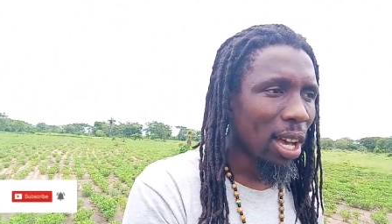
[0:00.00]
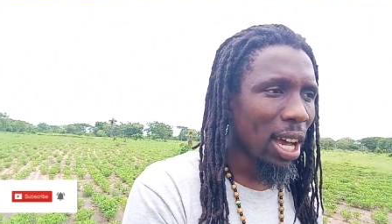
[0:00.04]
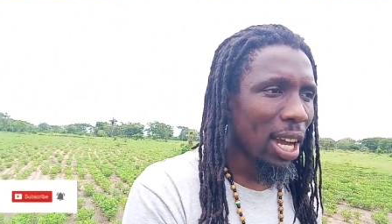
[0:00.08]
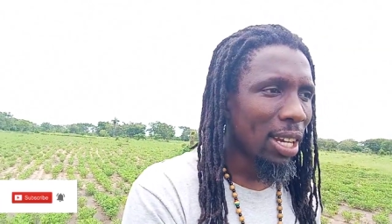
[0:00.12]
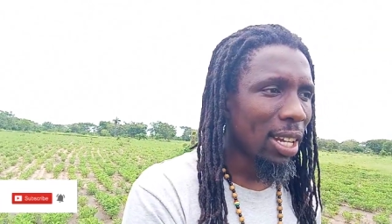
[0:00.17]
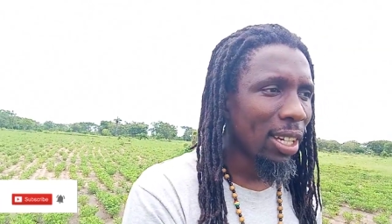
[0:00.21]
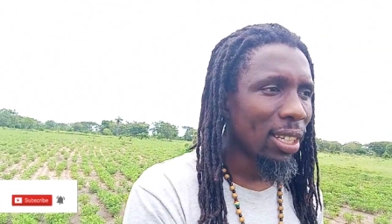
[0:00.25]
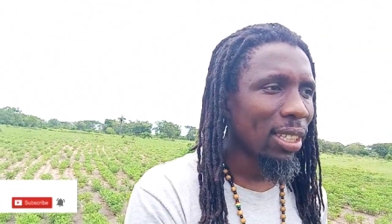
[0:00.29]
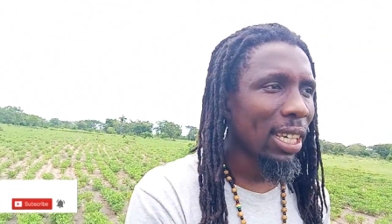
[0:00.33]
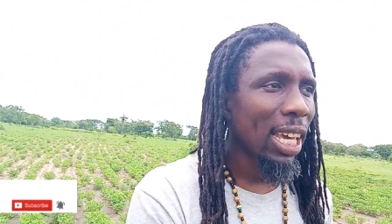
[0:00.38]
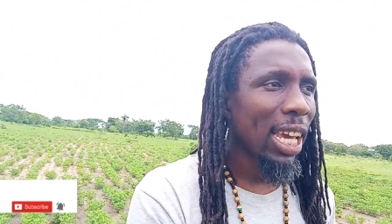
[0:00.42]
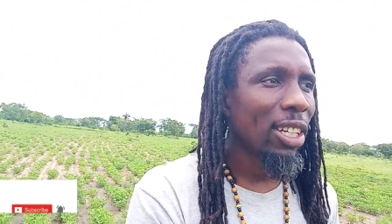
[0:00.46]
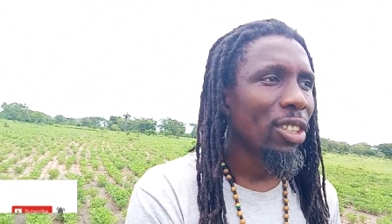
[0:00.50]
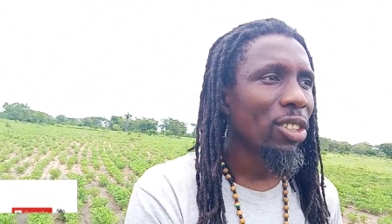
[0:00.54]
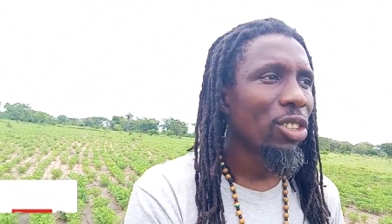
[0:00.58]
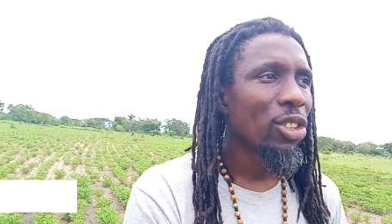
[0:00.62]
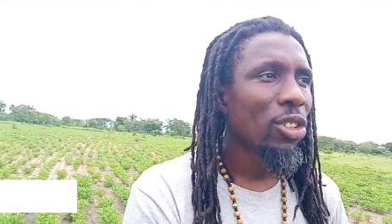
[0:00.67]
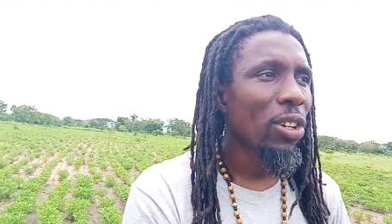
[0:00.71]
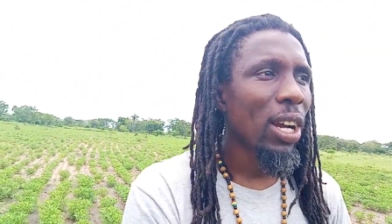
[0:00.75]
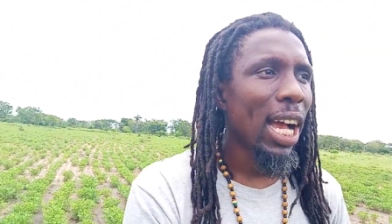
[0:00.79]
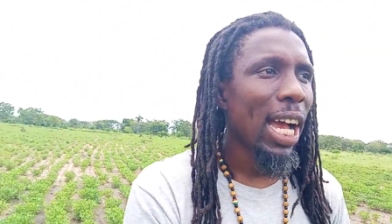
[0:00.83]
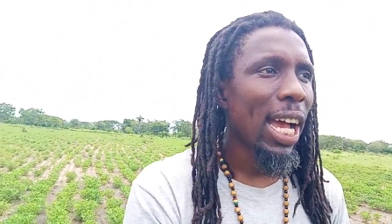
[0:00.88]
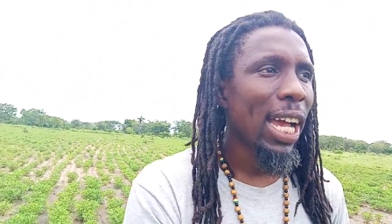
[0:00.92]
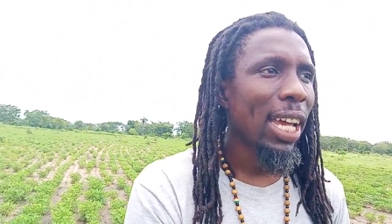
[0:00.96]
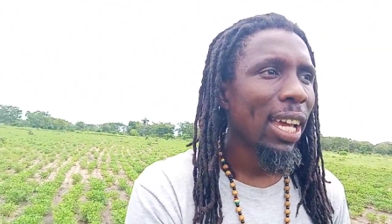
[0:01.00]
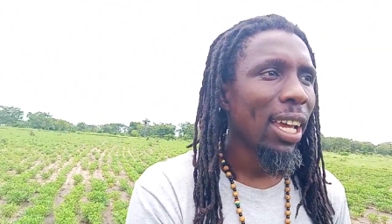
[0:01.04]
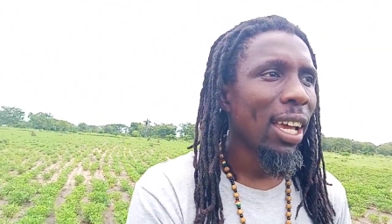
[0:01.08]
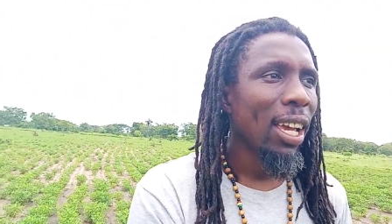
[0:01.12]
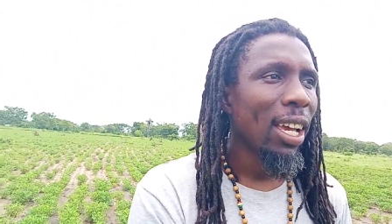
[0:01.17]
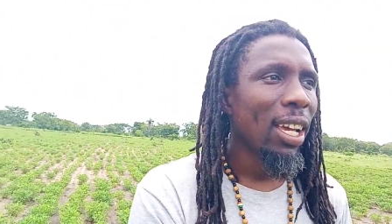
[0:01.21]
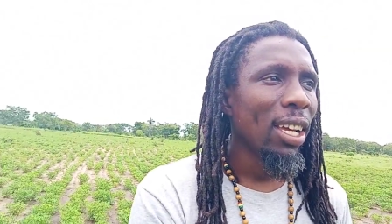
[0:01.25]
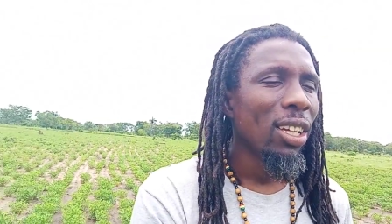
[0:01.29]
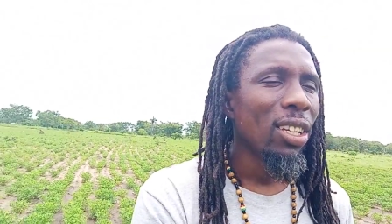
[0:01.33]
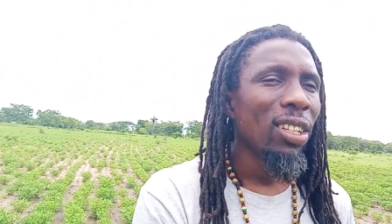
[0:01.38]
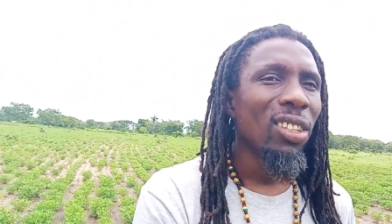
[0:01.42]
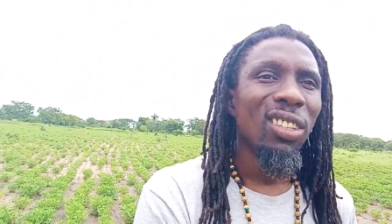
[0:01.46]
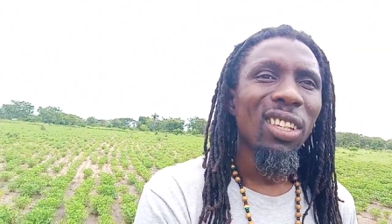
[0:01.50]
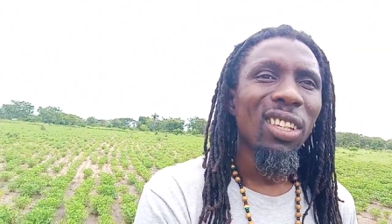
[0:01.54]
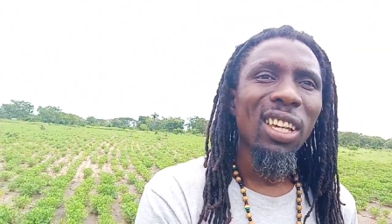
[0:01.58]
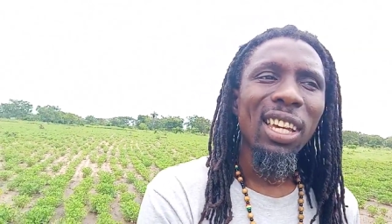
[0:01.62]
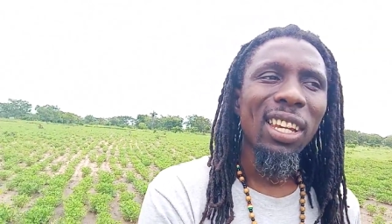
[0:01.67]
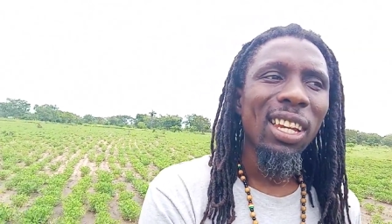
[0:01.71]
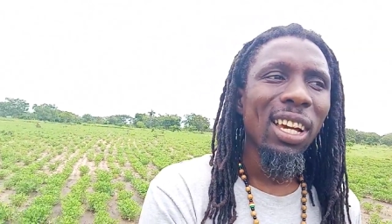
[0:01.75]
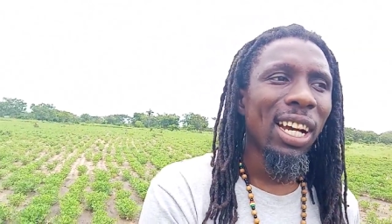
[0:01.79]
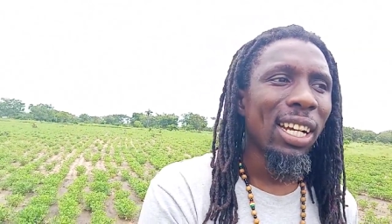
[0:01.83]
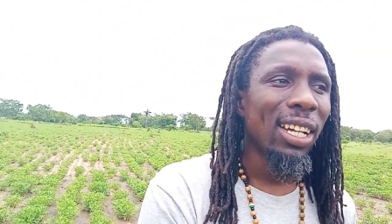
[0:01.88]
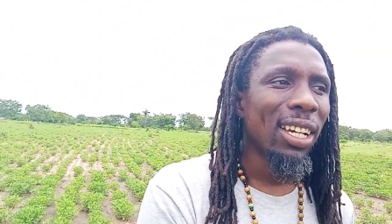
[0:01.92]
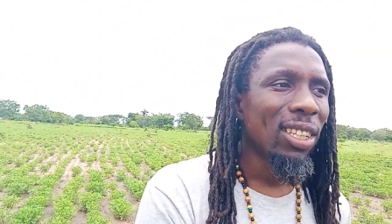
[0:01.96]
others can try
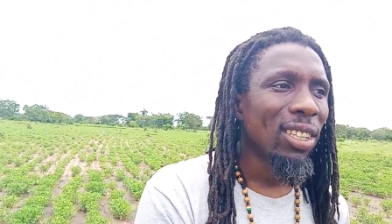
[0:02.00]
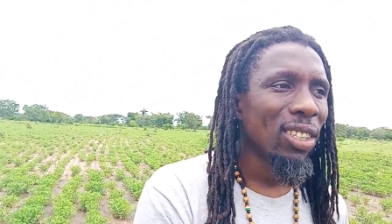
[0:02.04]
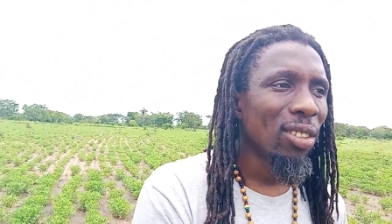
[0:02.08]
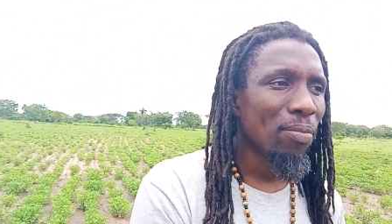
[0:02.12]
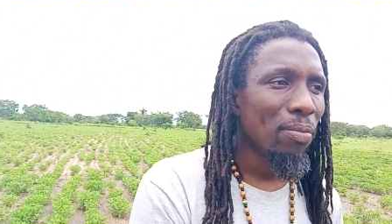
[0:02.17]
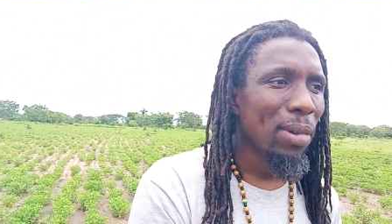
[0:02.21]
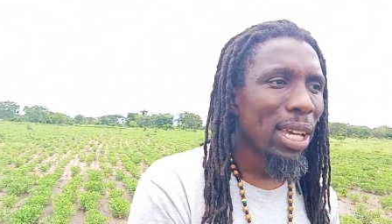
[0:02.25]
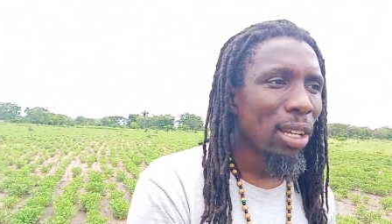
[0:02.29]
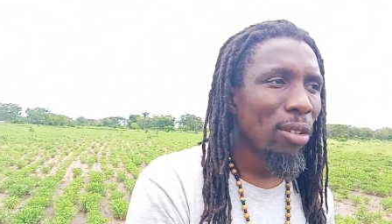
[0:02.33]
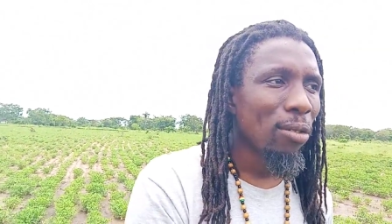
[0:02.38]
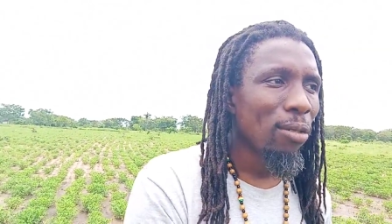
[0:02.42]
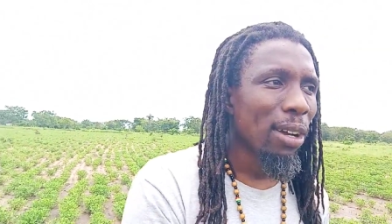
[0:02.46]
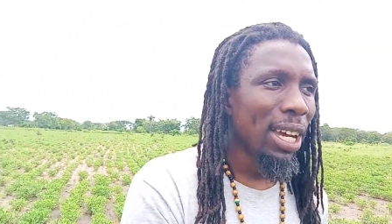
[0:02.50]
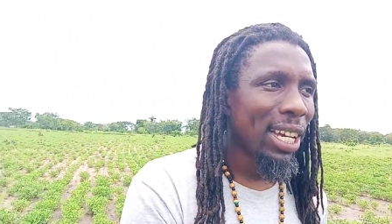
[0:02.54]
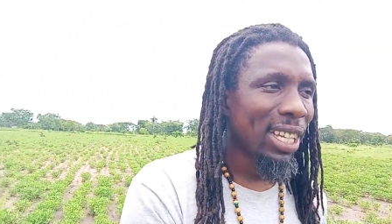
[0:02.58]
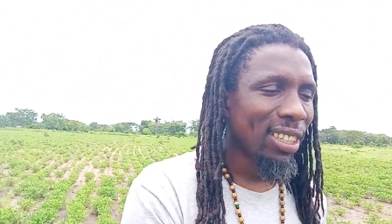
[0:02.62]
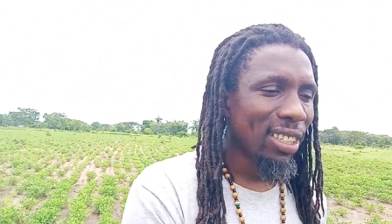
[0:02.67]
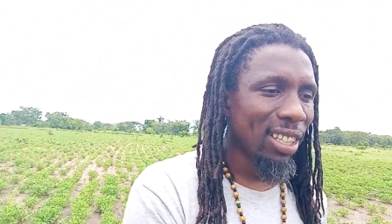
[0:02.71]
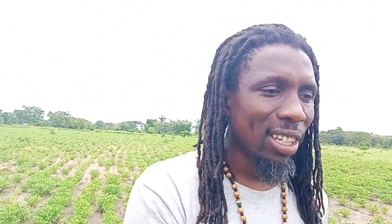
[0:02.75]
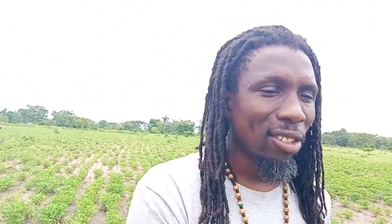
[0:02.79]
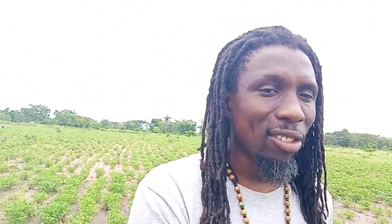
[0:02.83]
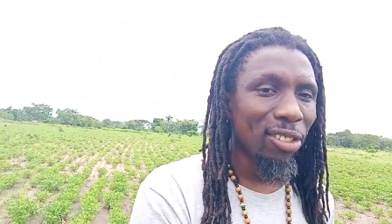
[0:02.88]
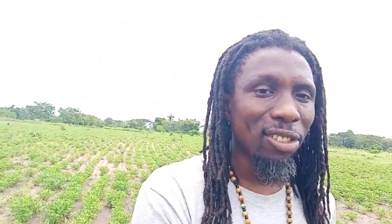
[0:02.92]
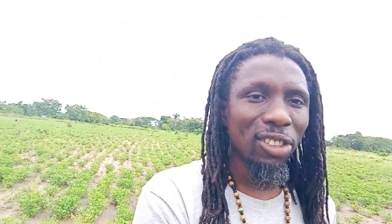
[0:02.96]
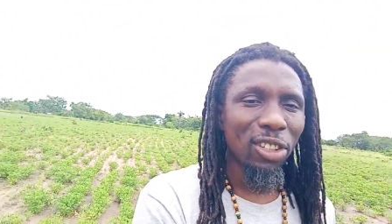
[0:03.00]
in order to build wealth.